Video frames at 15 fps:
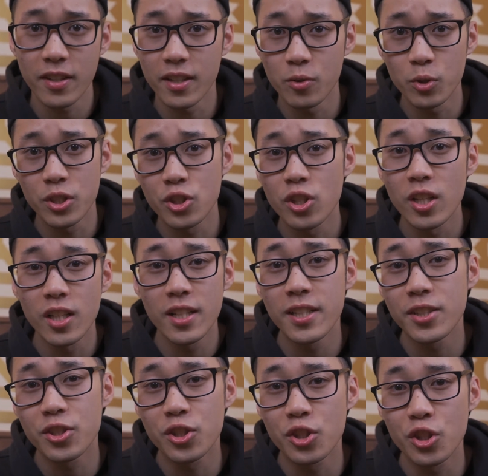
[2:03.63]
which
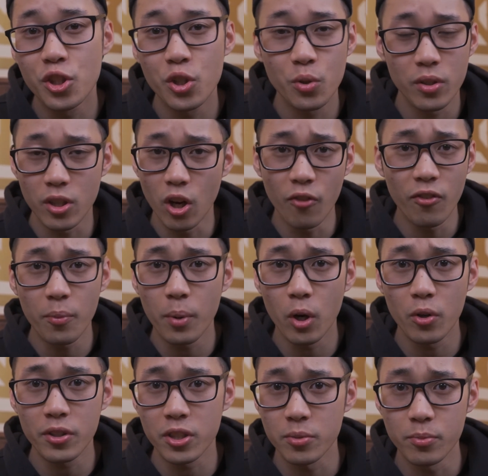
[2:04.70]
leads to an
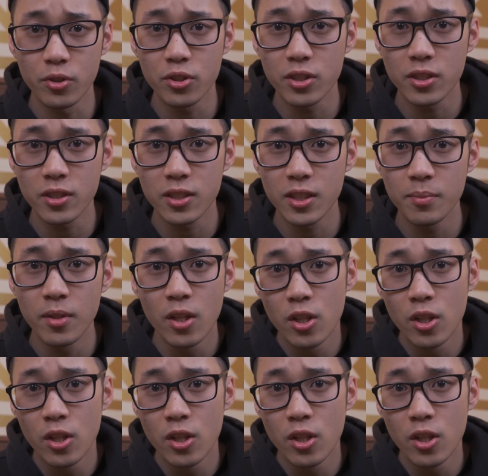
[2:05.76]
overpowered immune system